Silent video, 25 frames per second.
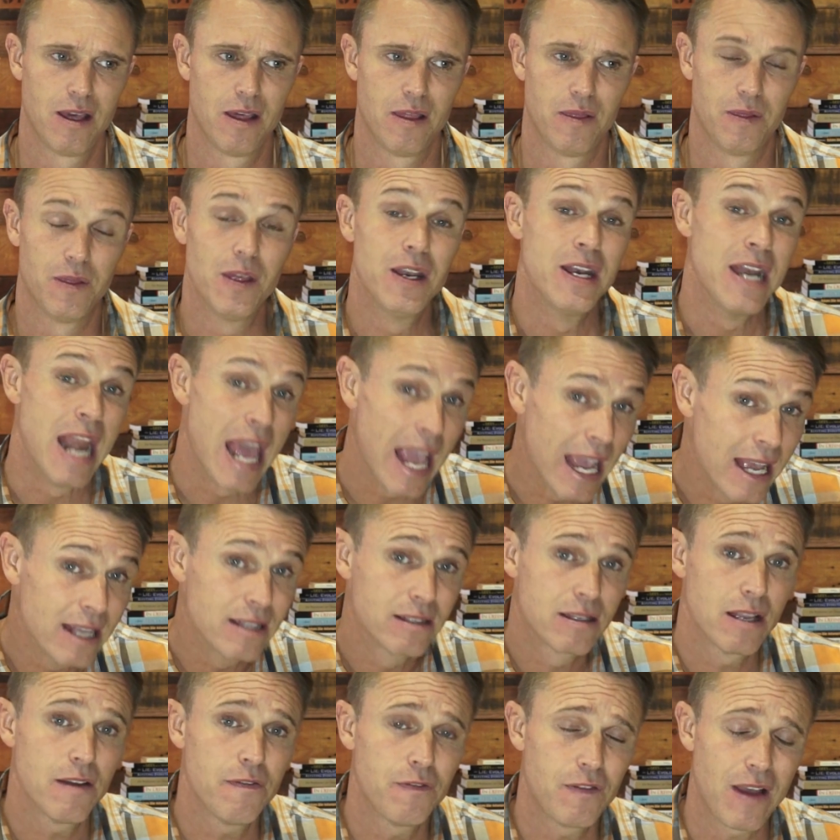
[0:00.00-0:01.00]
The
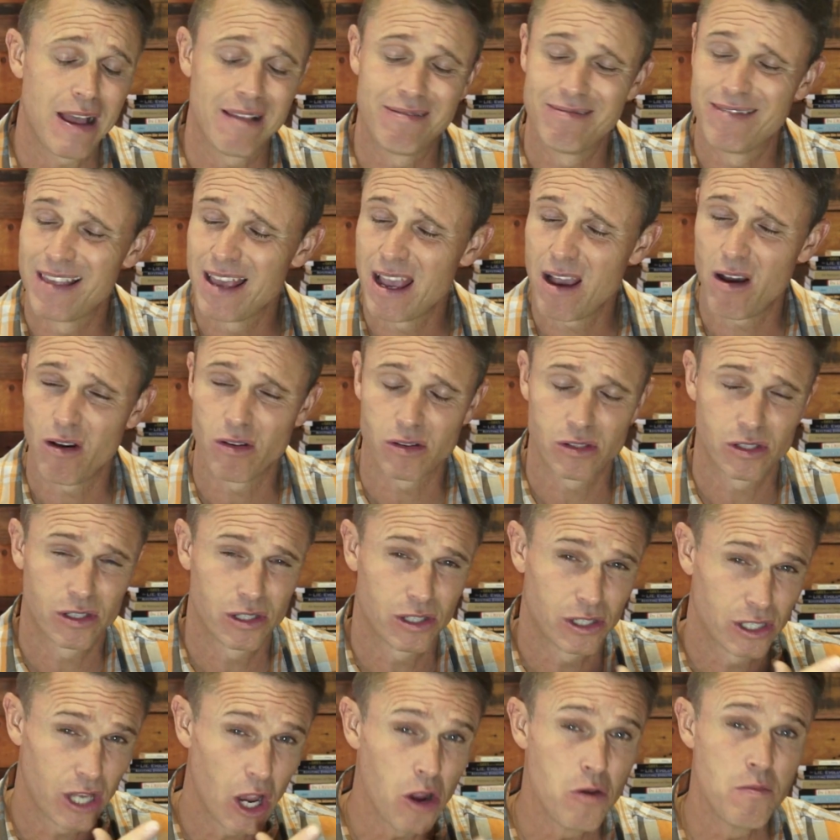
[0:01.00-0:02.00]
negative, and there are
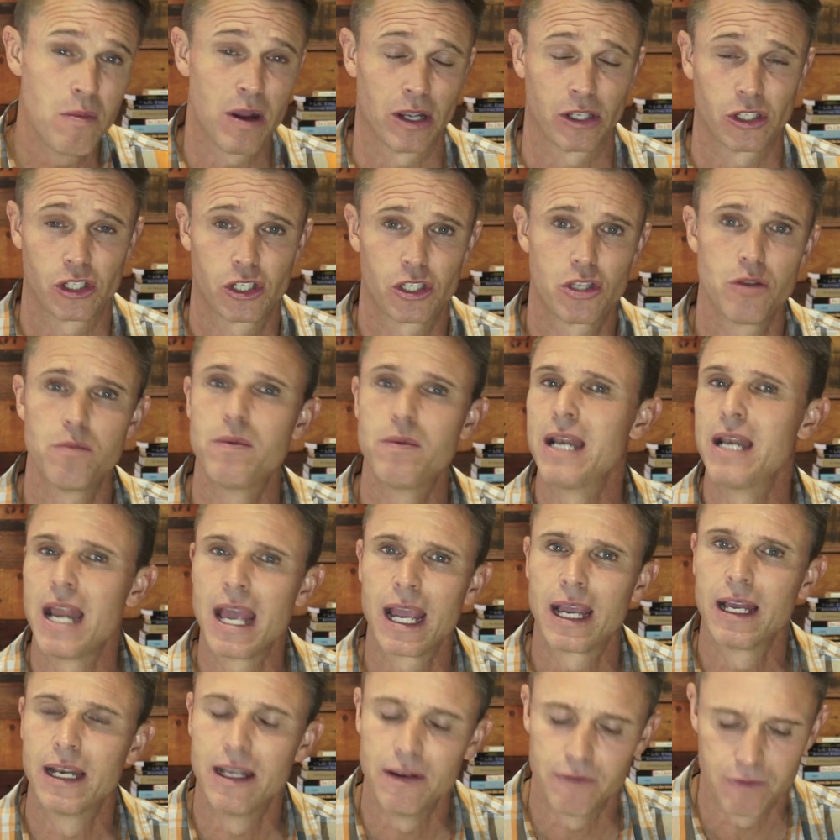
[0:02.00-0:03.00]
so much
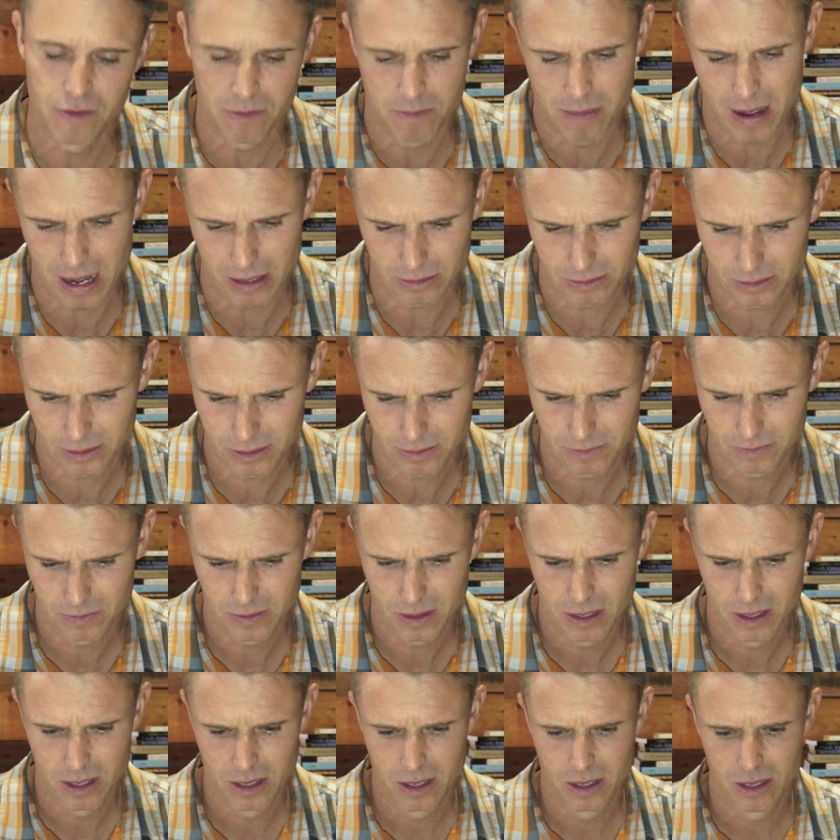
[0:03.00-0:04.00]
negative about.
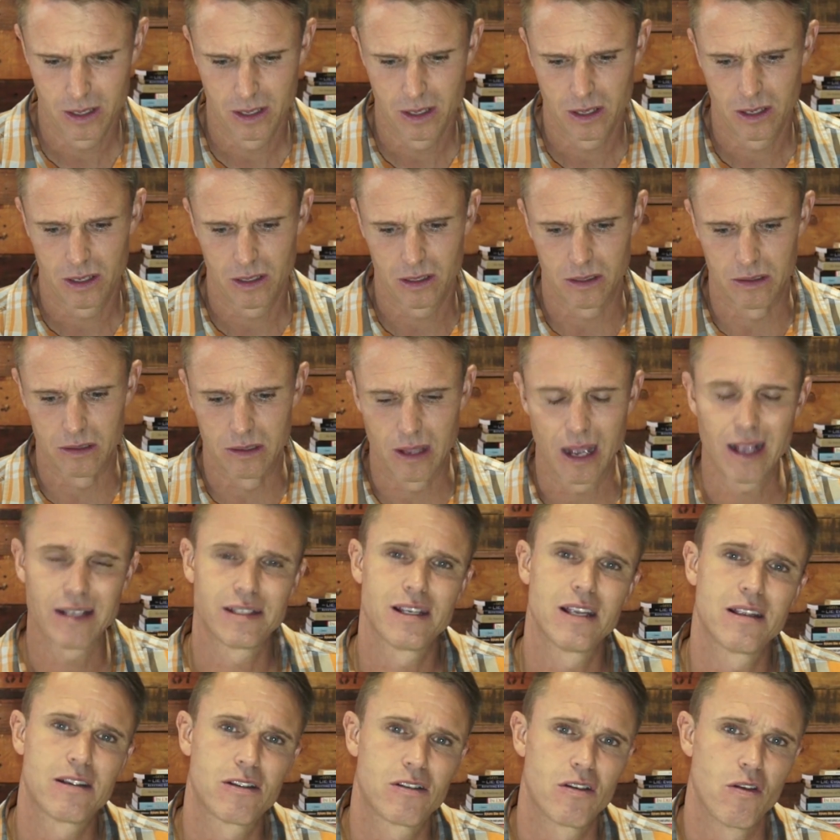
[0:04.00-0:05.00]

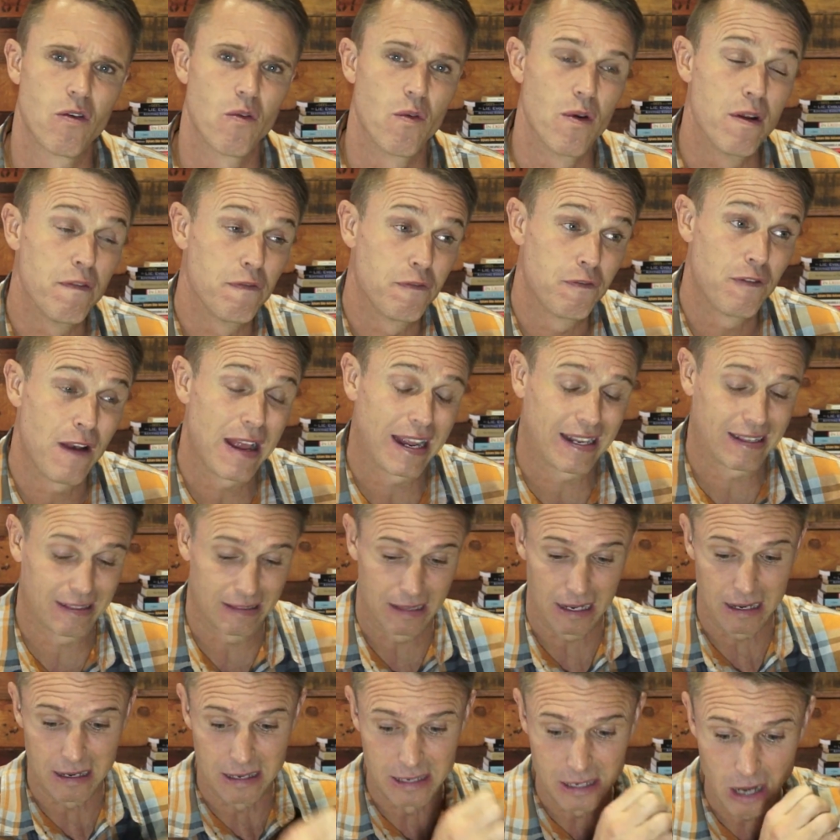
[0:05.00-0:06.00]
Does it
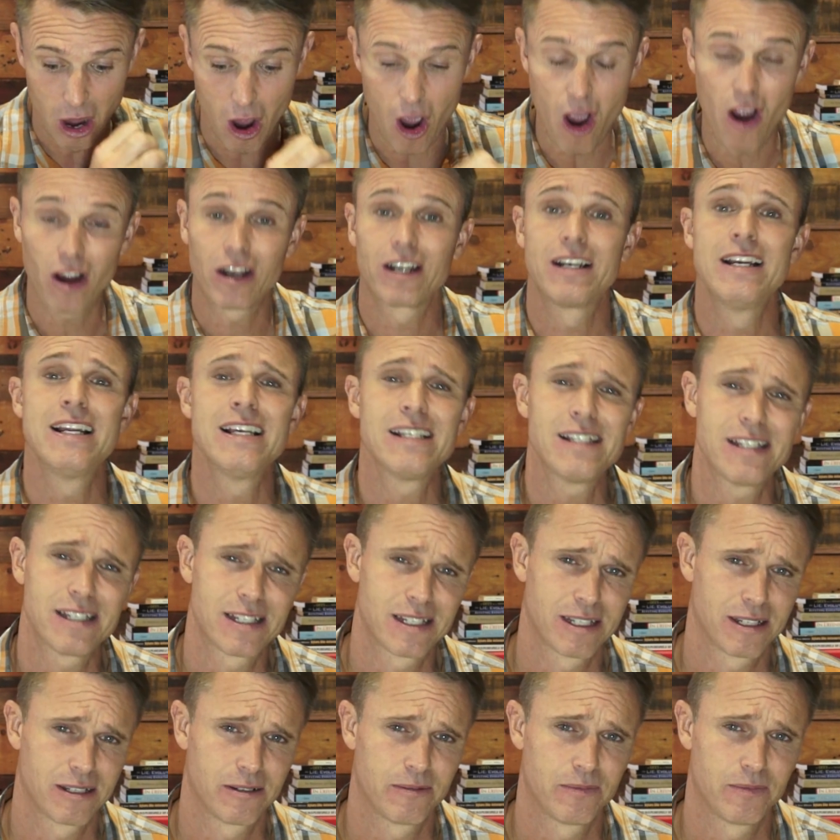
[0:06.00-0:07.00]
reflect the
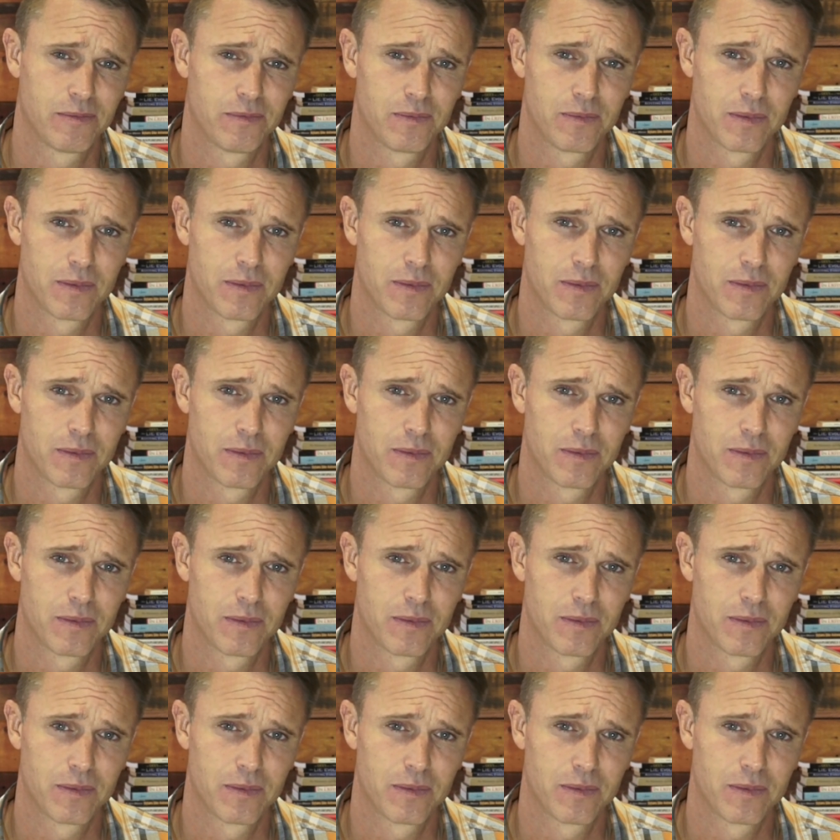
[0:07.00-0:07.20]
darkness?